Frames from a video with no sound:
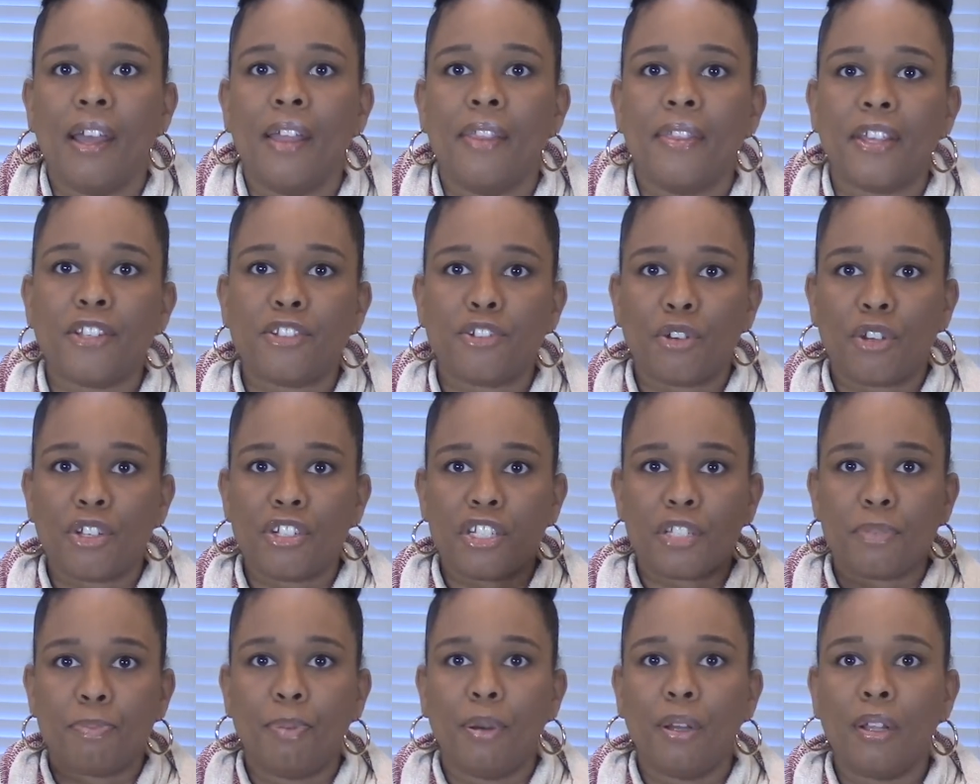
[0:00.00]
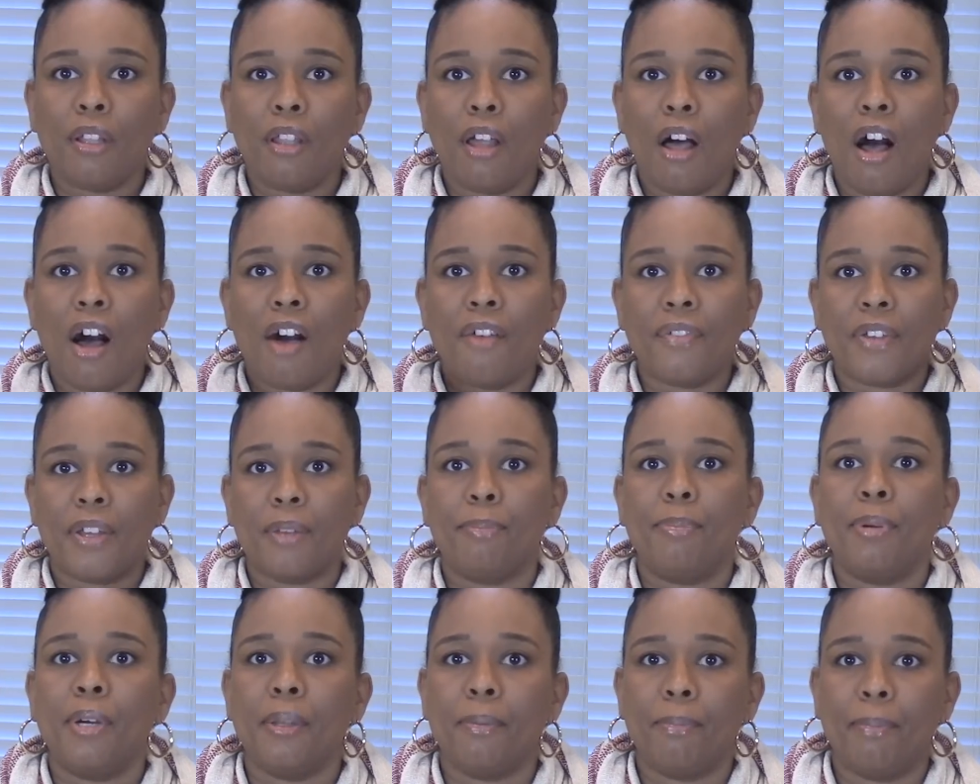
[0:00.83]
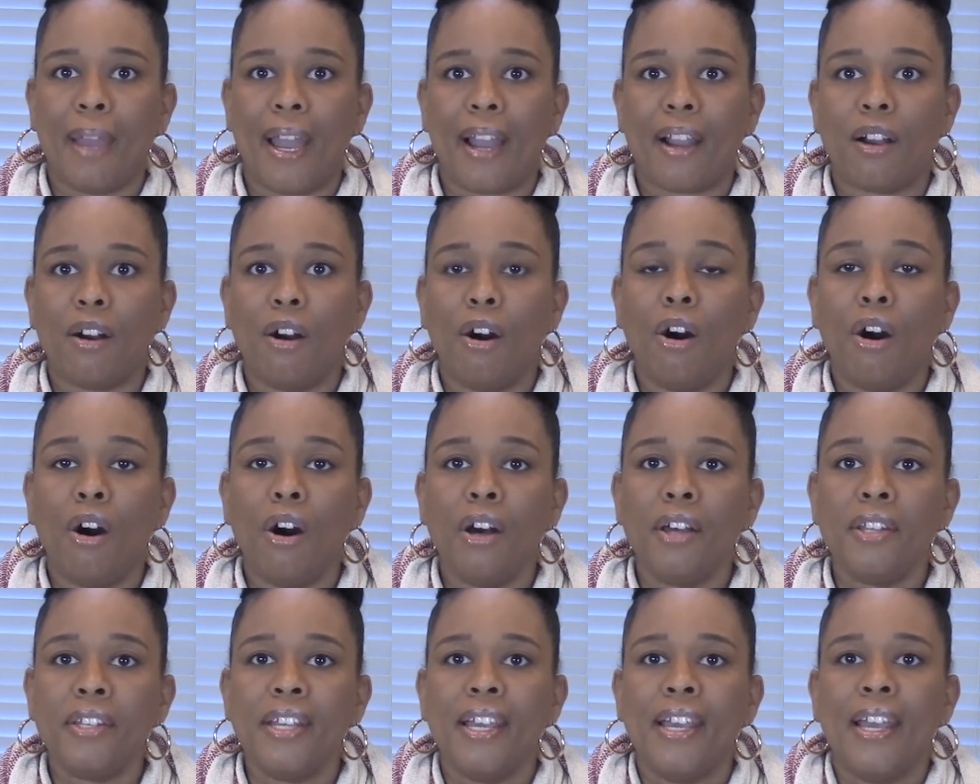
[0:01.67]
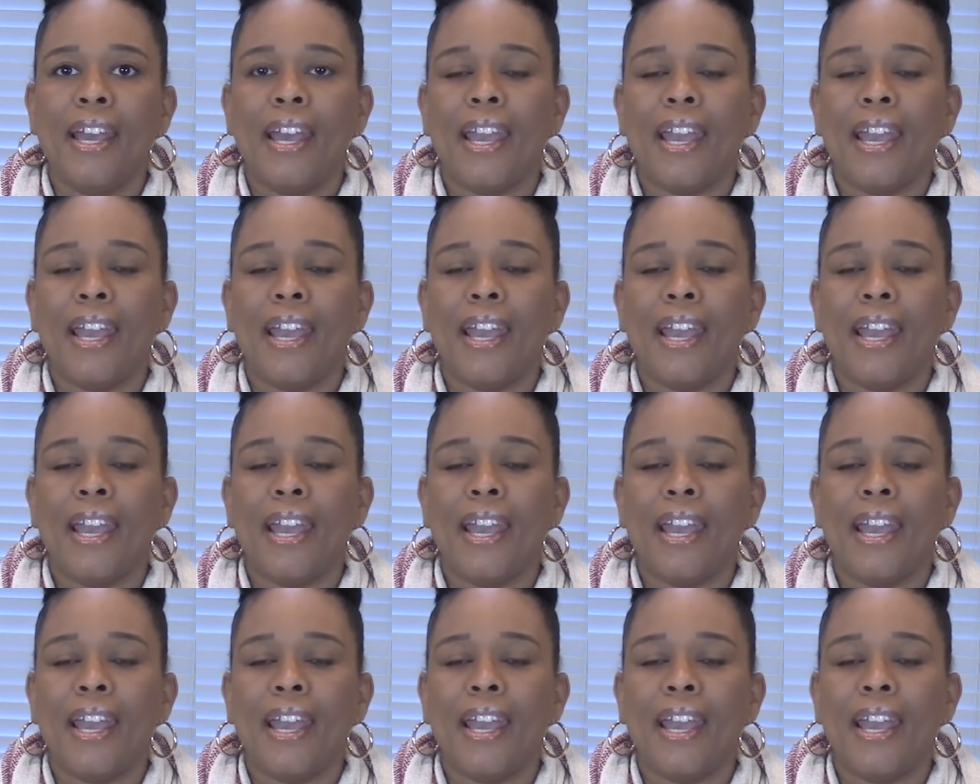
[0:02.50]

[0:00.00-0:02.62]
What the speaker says: that you can just pull off and put back on,